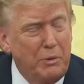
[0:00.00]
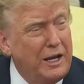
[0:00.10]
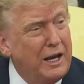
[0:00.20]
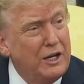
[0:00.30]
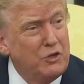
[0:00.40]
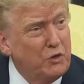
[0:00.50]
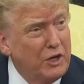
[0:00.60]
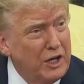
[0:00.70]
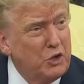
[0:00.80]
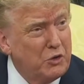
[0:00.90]
nobody
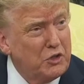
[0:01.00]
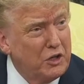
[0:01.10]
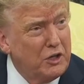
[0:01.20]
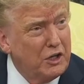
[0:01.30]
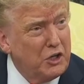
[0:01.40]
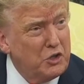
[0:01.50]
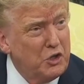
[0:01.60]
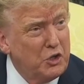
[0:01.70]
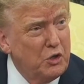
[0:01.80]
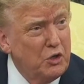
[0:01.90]
is very interested to
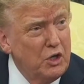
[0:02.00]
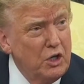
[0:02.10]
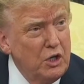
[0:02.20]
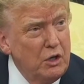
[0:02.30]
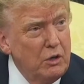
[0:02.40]
listen to.